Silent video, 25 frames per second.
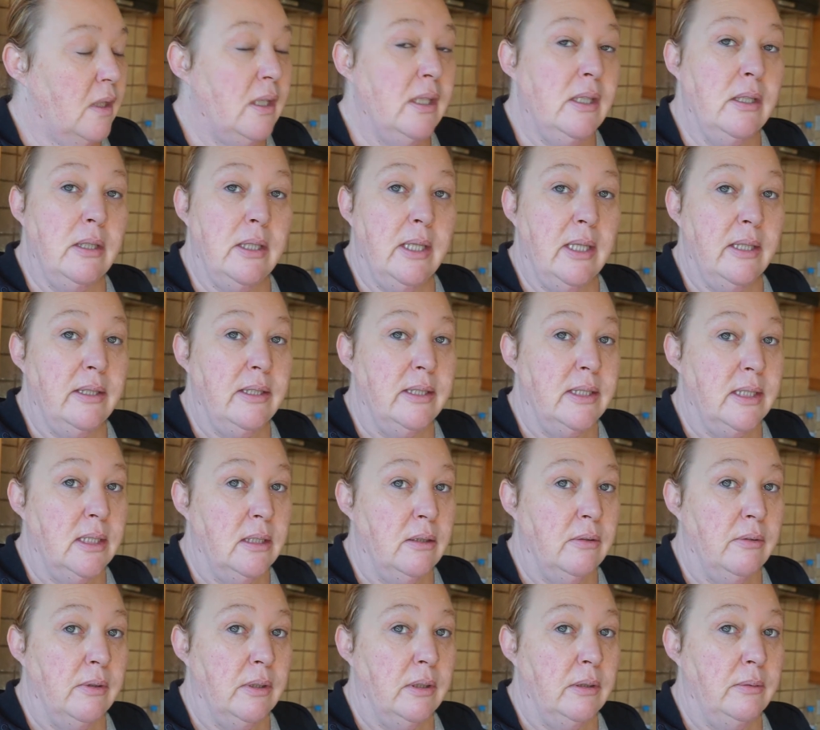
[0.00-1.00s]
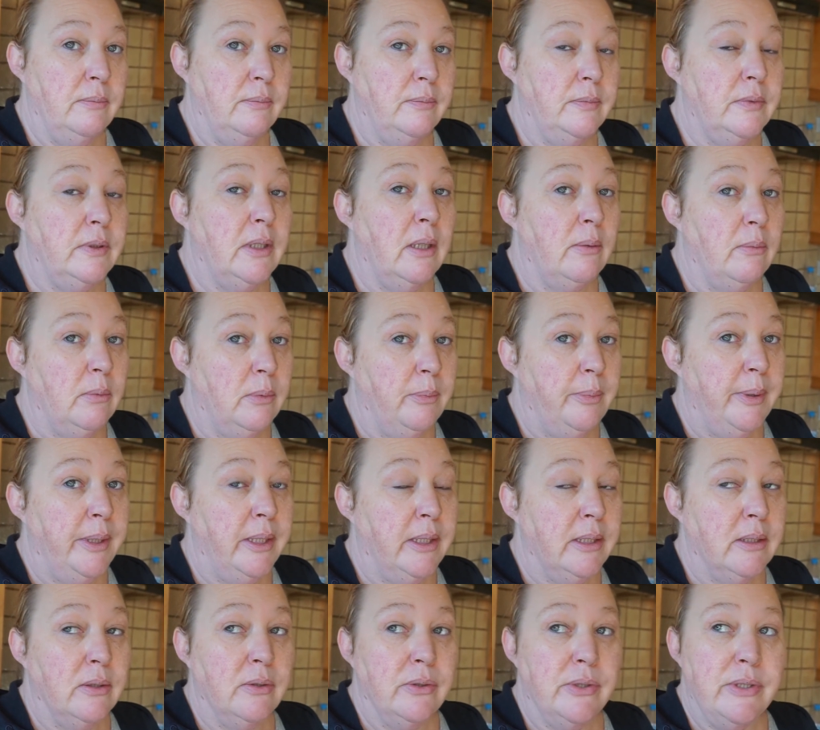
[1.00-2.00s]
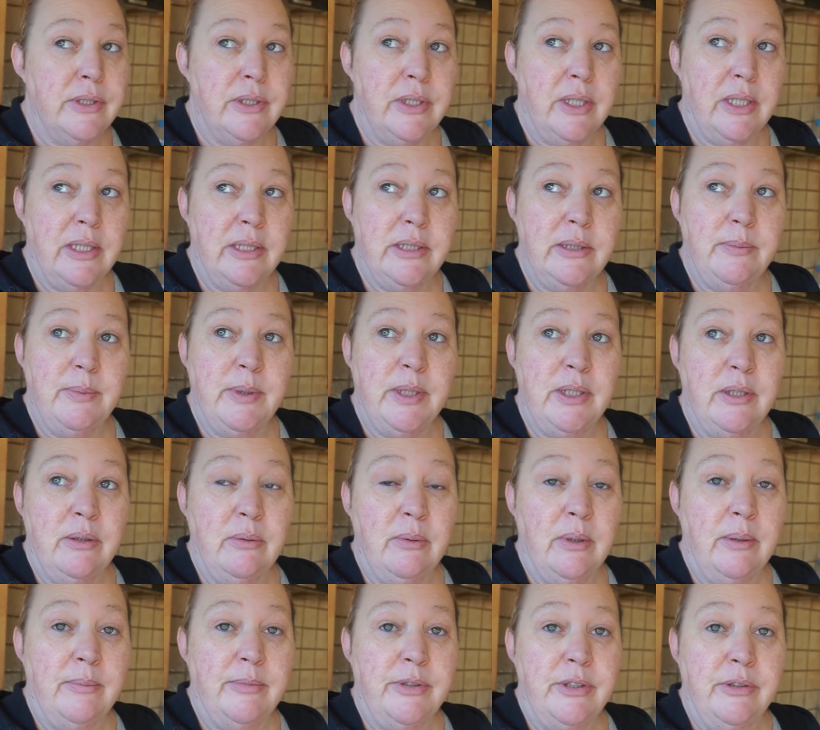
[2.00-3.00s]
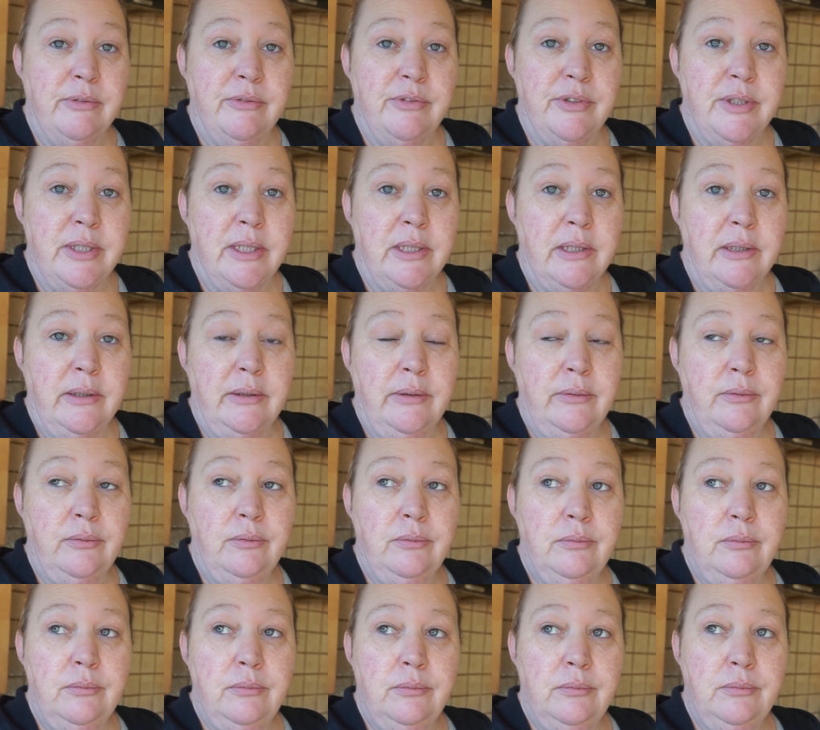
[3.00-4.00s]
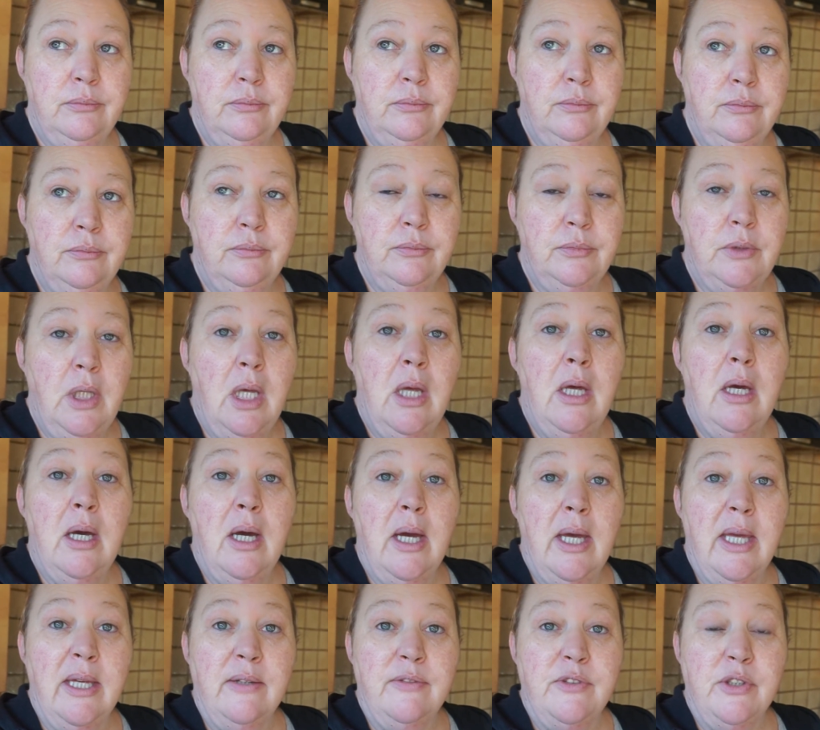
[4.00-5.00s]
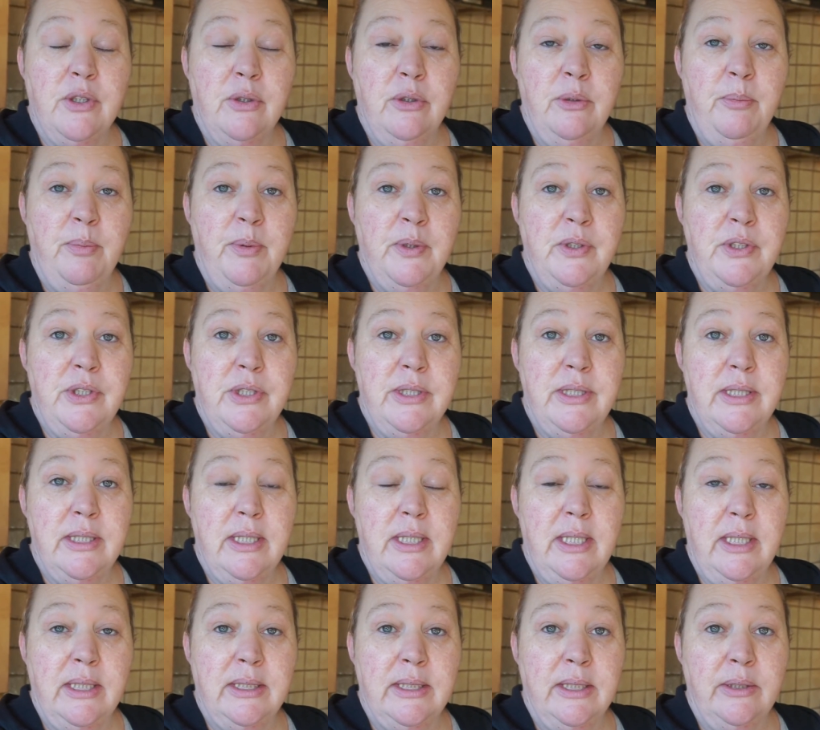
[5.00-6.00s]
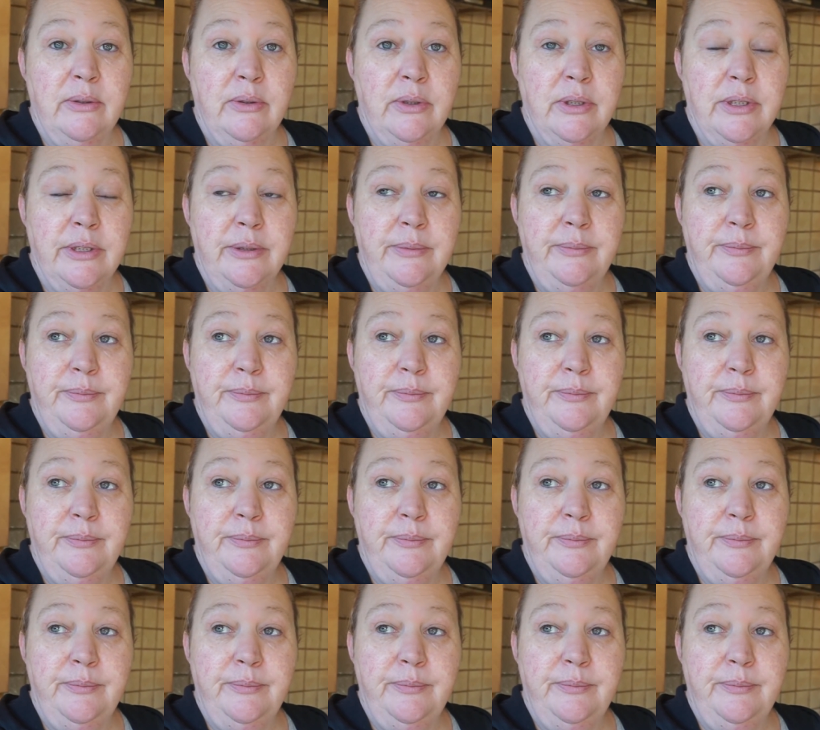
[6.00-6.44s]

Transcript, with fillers: could get the dinner on. That would be a good start. But I don't know what I'm doing for dinner. I have to go to the butcher's to collect that order.